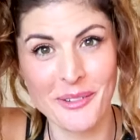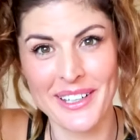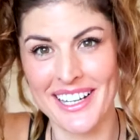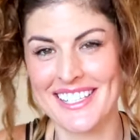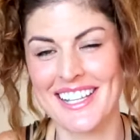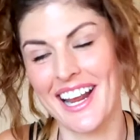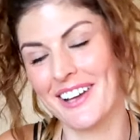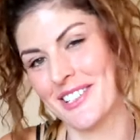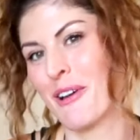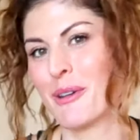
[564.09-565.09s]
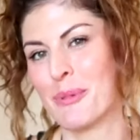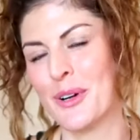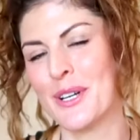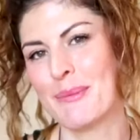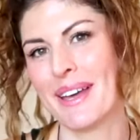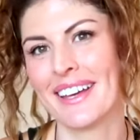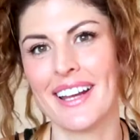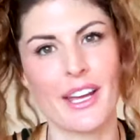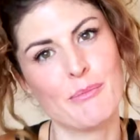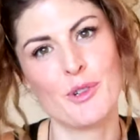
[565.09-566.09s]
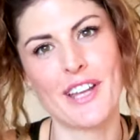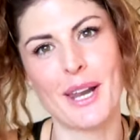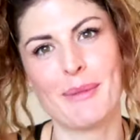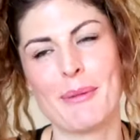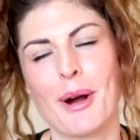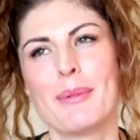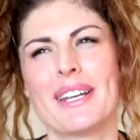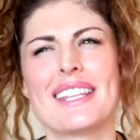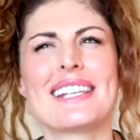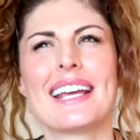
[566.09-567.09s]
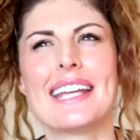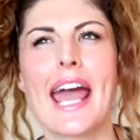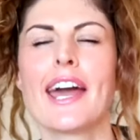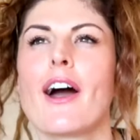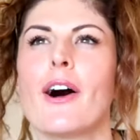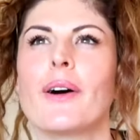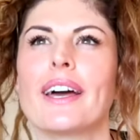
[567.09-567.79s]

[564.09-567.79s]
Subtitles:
when I set out to go to Burning Man, I moved out of my apartment in San Diego,